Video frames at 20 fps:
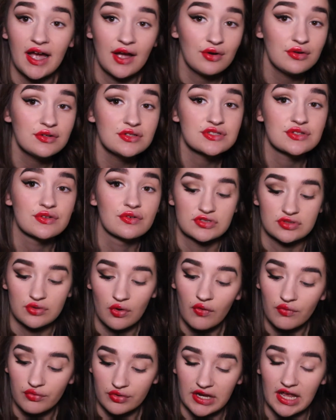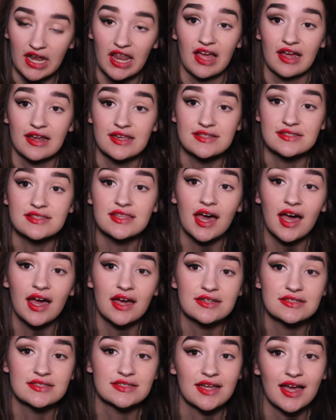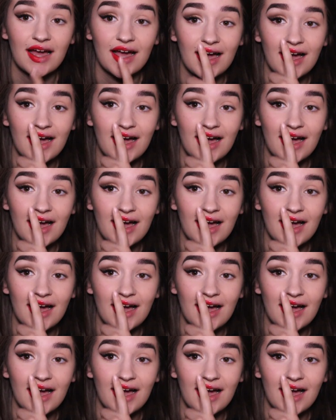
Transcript: I also sort of realised that